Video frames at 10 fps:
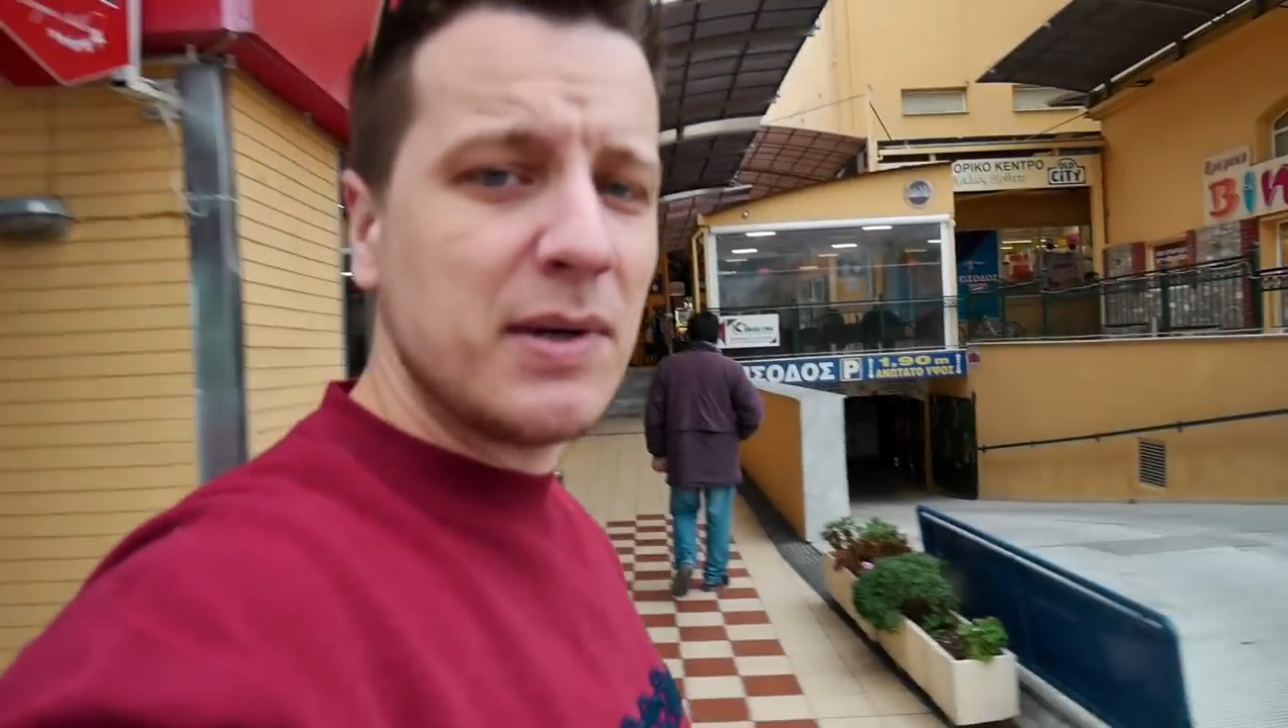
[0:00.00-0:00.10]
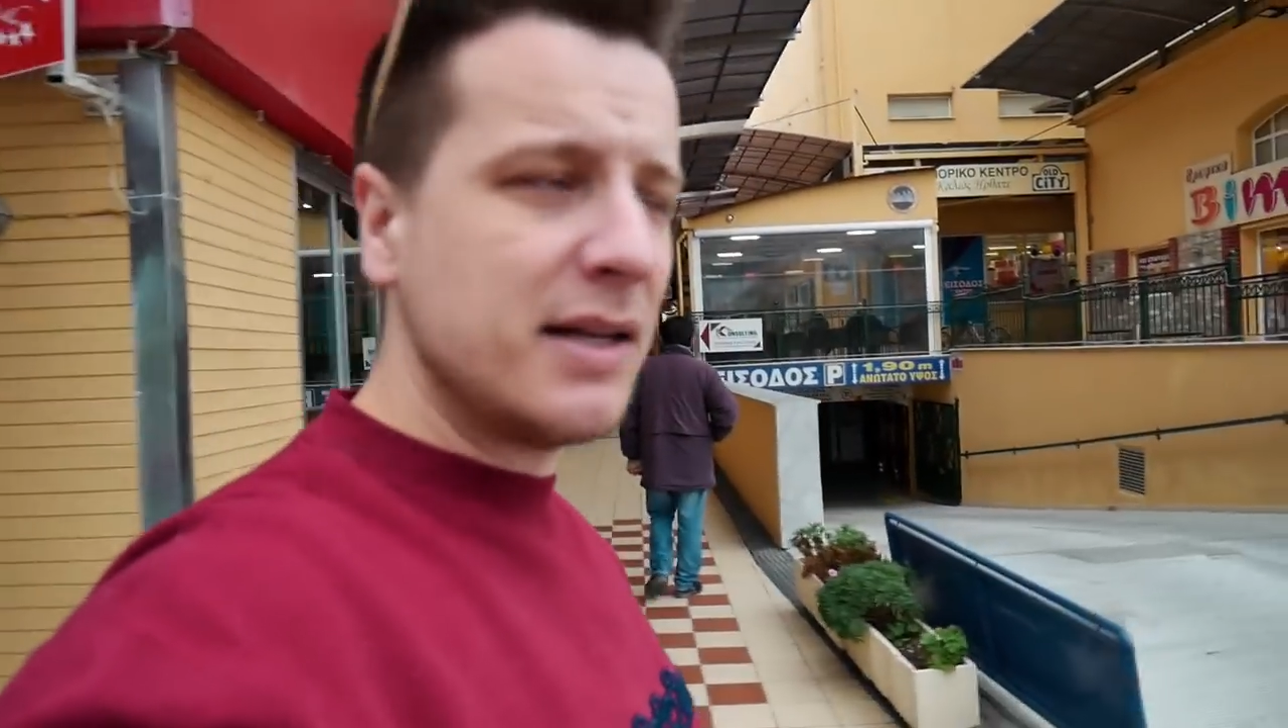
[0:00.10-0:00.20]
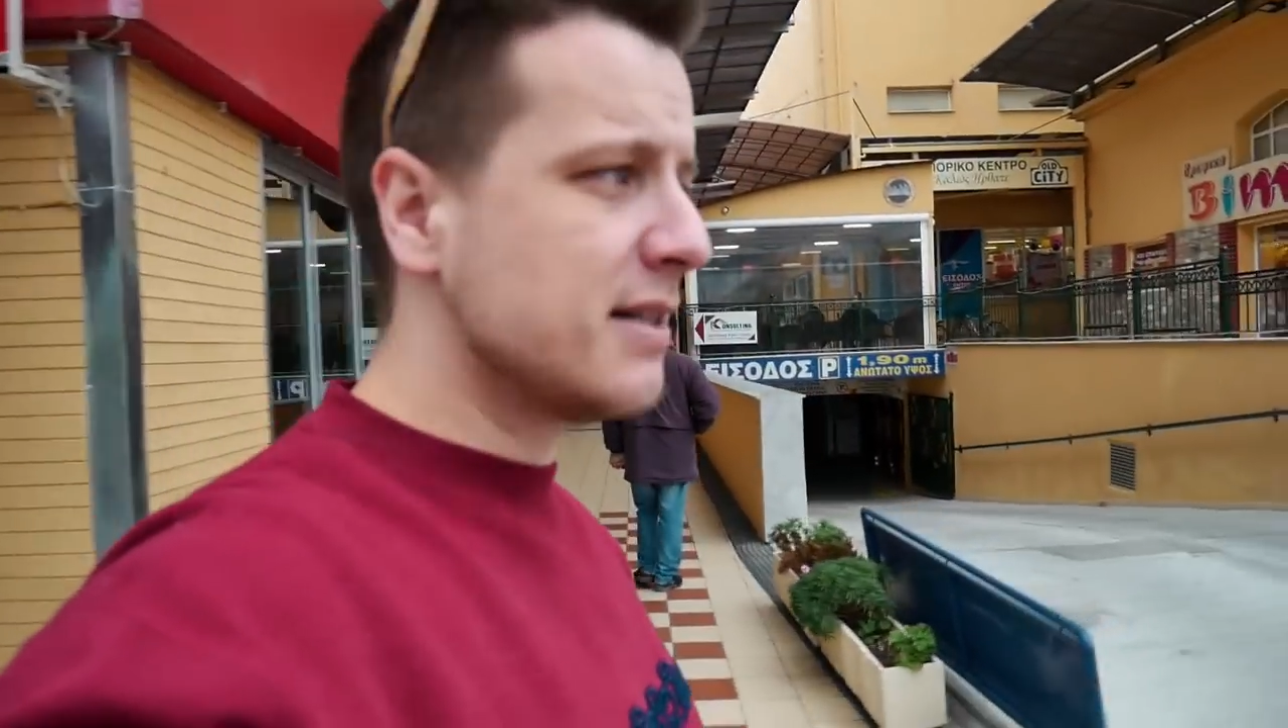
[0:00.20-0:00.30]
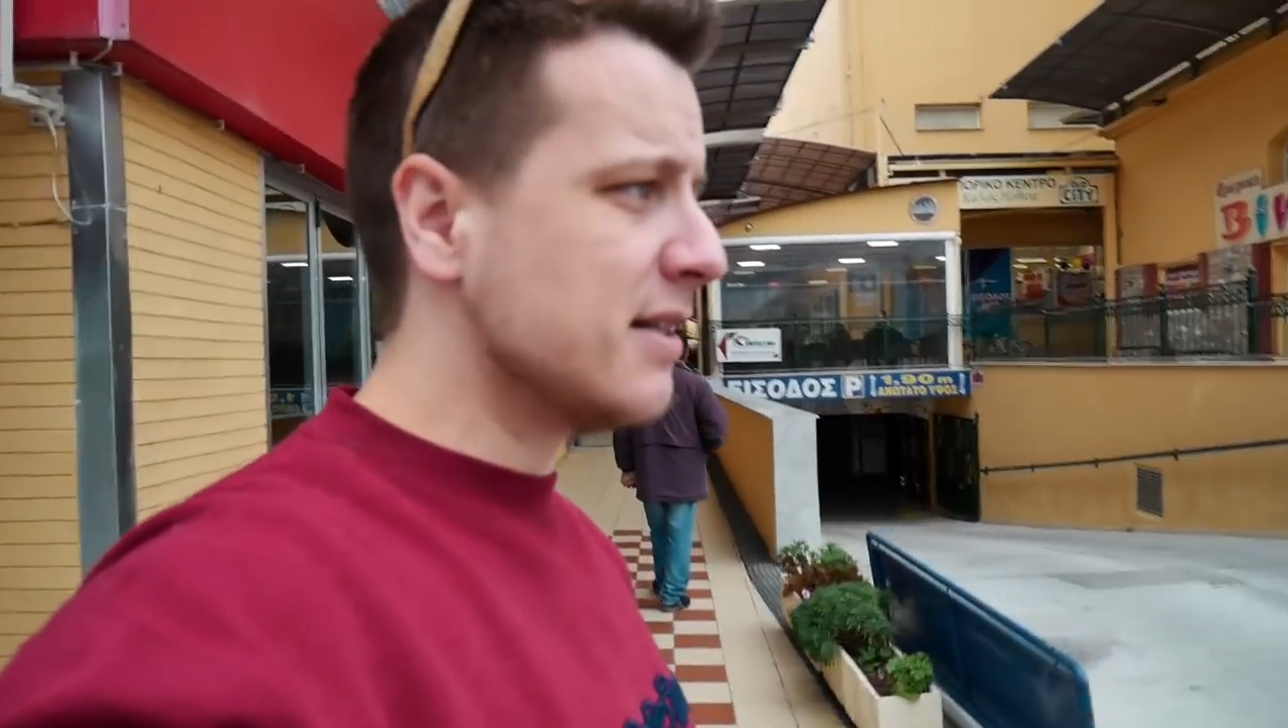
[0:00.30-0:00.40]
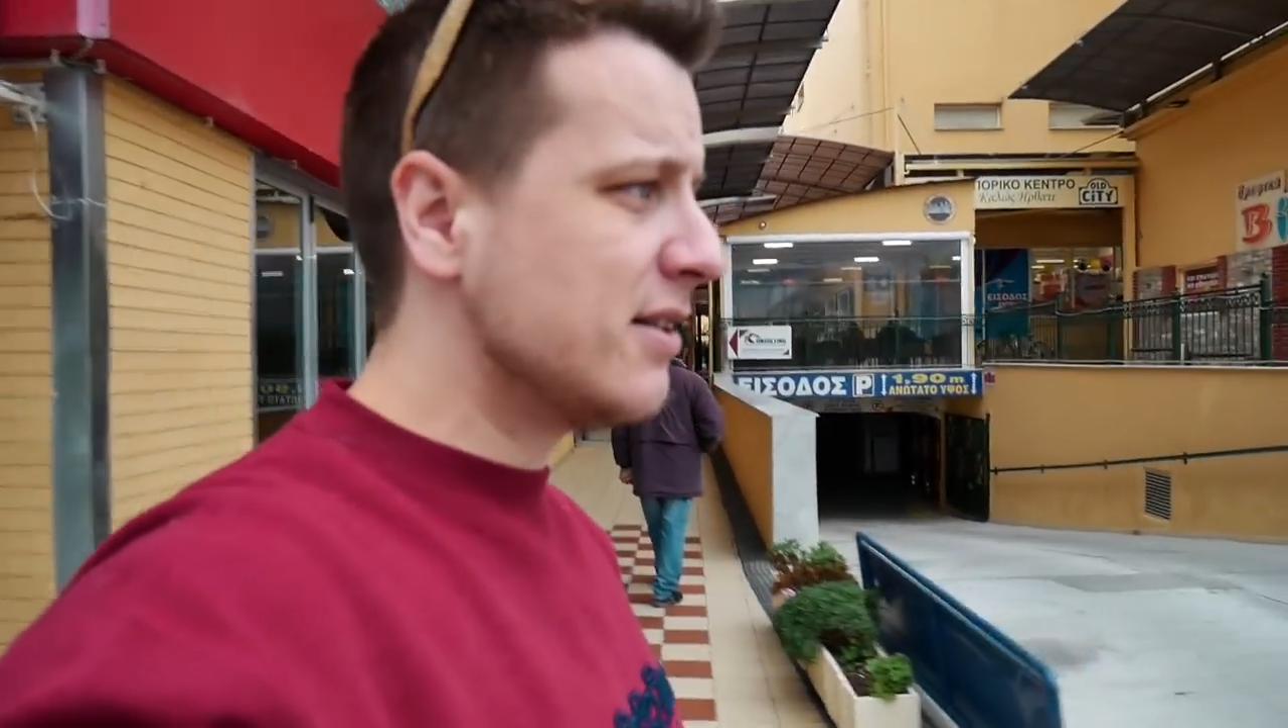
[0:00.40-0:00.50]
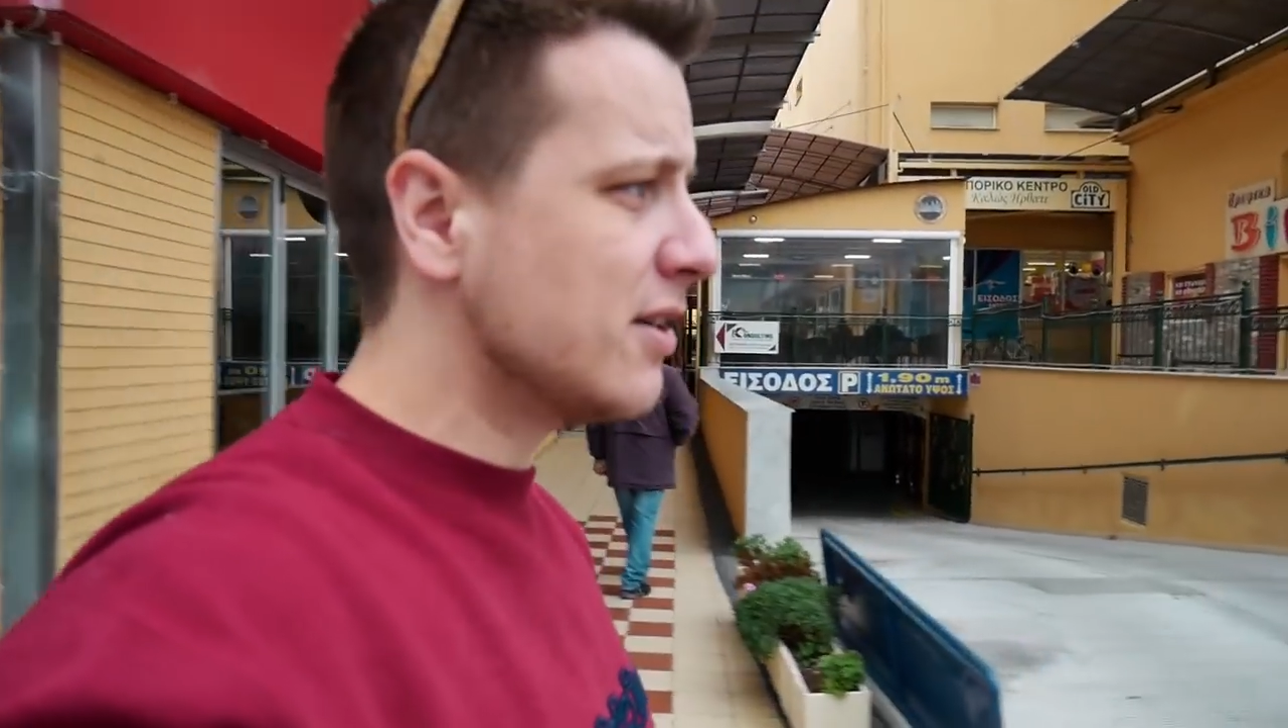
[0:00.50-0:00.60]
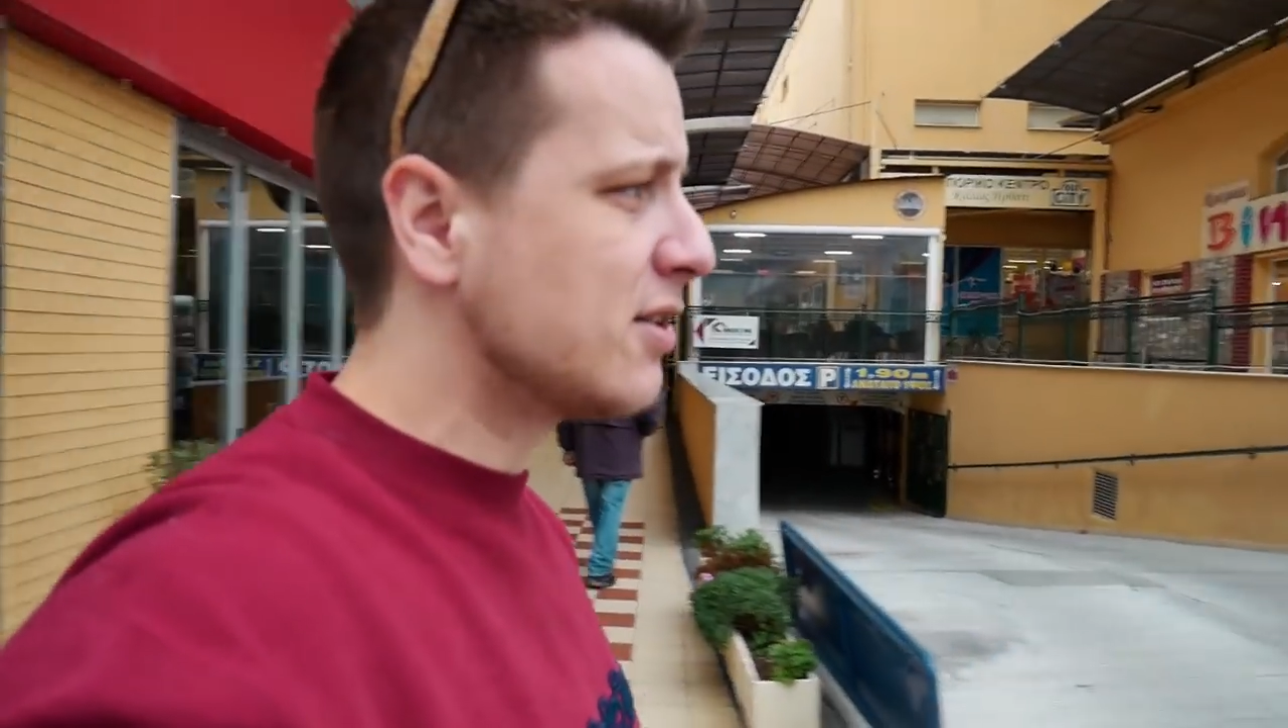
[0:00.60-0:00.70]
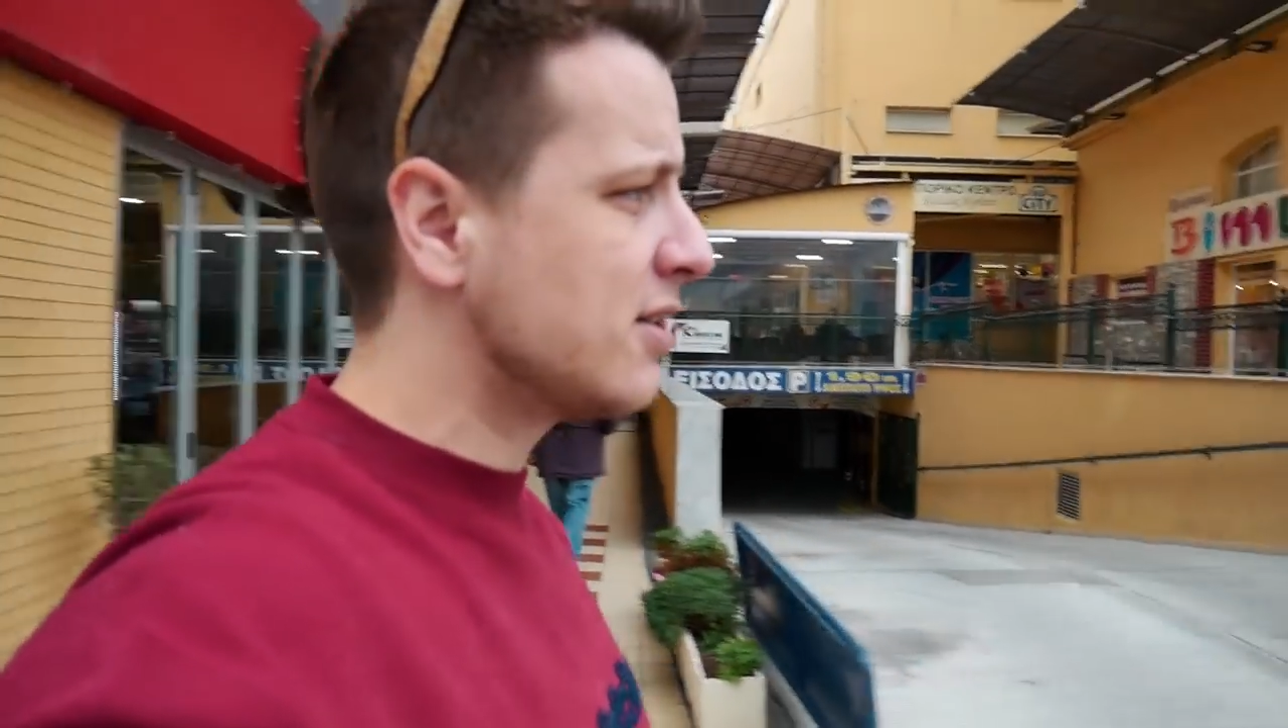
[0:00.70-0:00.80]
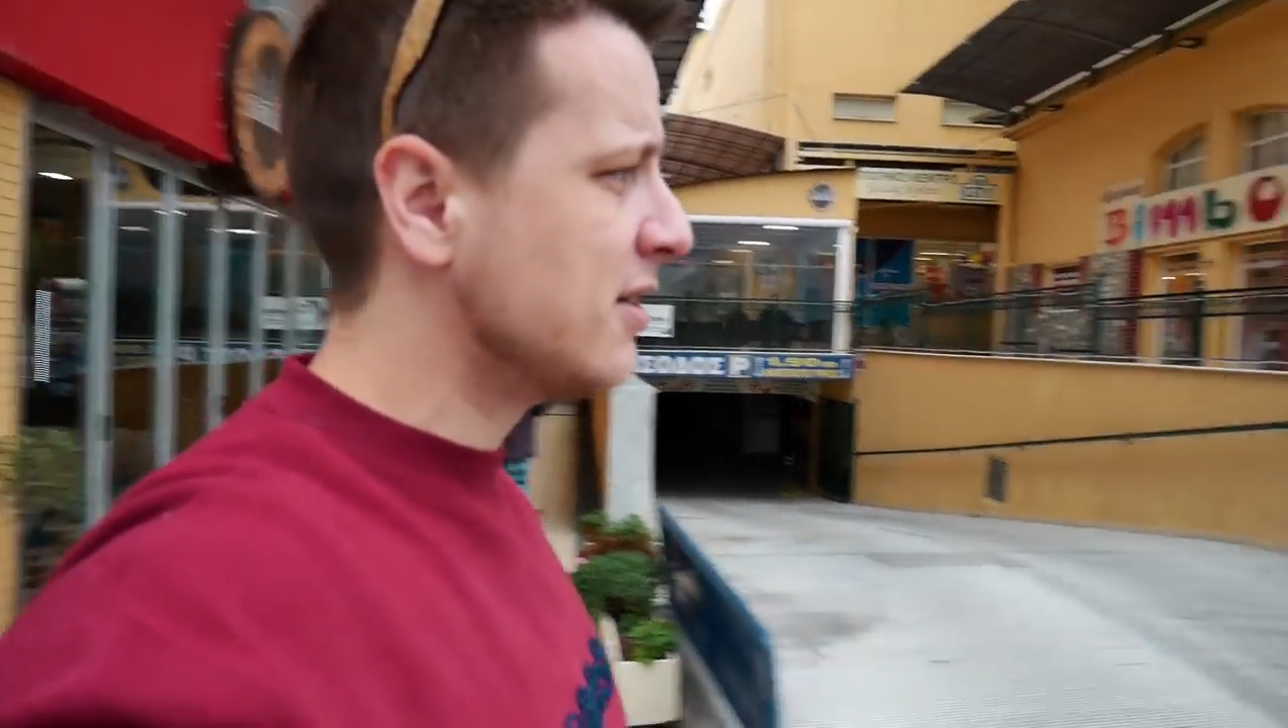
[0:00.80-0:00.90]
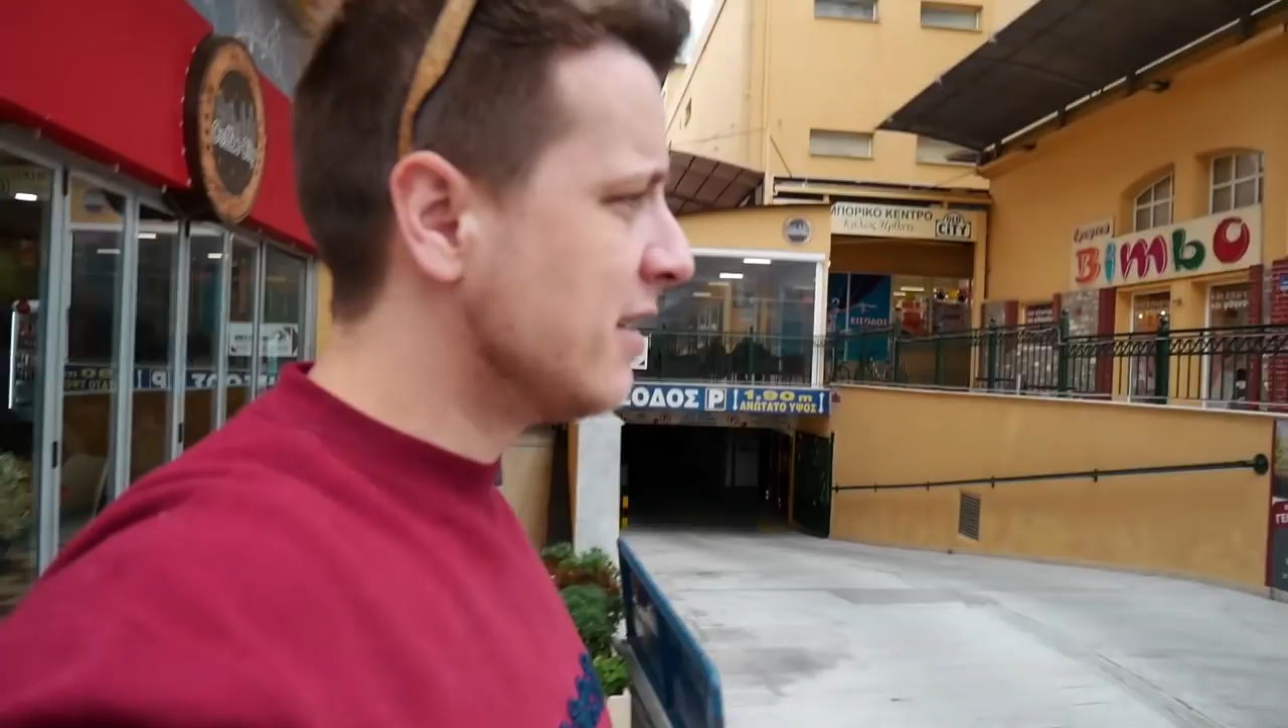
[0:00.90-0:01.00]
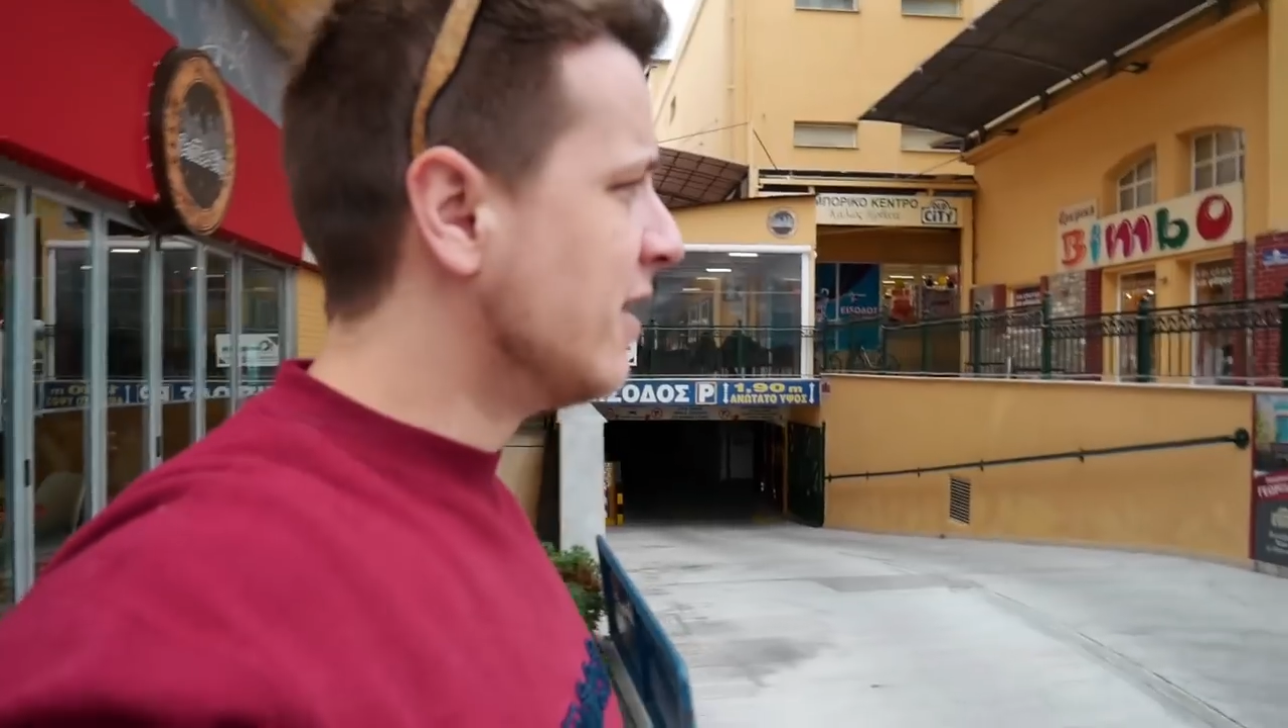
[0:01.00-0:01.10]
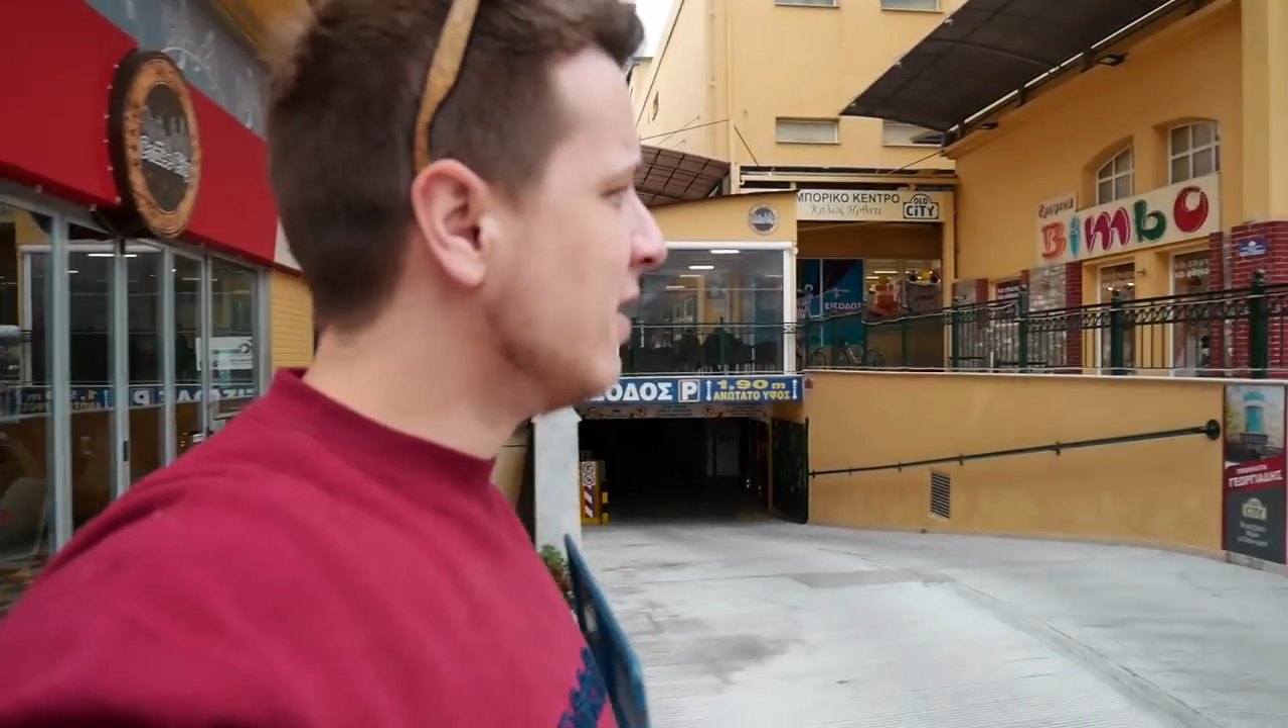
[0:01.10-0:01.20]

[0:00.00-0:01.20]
but it's in Dutch.